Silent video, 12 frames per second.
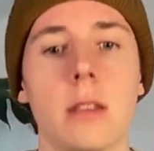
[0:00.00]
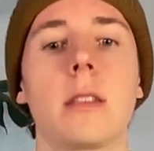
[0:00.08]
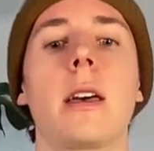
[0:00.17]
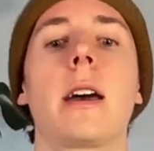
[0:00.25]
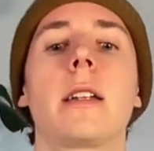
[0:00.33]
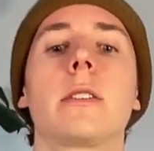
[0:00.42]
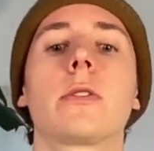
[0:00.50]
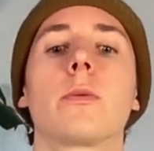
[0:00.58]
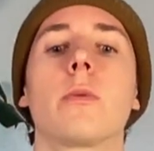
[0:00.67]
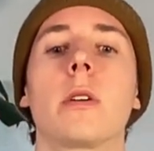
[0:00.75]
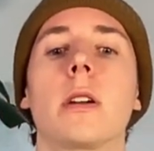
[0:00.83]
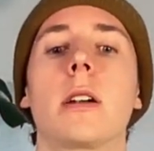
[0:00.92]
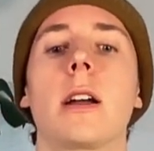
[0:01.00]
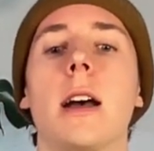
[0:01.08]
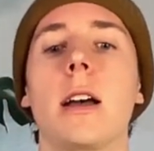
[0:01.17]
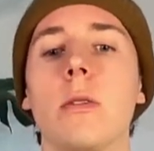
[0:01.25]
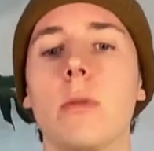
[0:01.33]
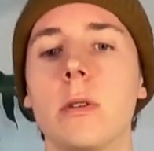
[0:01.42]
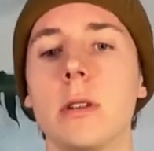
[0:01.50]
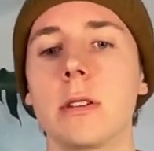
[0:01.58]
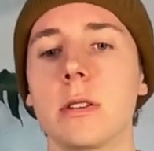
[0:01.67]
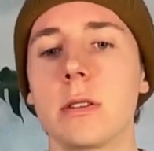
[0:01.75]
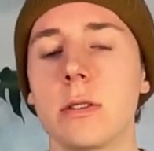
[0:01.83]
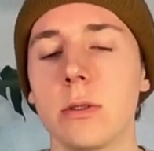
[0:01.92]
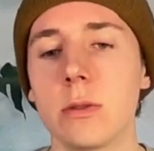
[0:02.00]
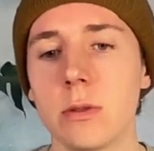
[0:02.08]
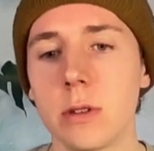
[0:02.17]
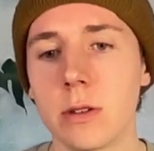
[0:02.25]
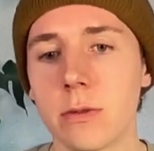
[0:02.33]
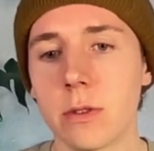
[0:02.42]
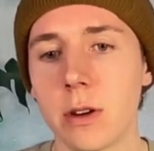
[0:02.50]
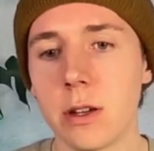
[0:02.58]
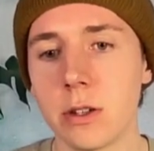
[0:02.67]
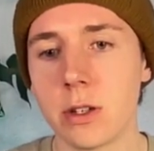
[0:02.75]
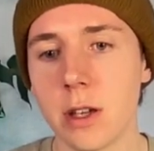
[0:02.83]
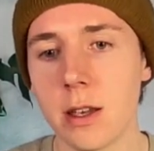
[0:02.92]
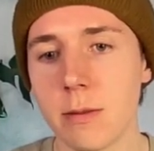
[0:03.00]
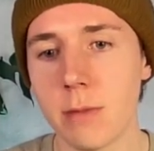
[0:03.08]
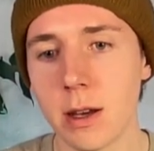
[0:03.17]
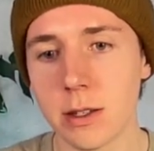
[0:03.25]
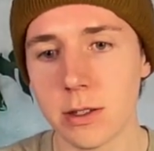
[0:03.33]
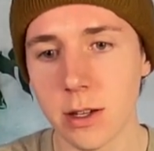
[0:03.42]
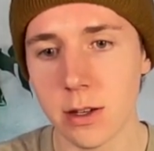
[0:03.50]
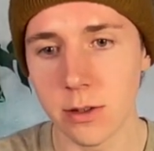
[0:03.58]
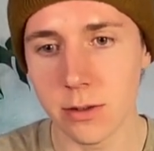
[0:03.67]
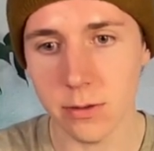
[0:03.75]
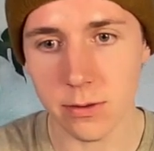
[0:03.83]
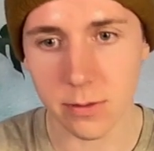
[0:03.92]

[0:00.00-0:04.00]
That is where I want to differentiate myself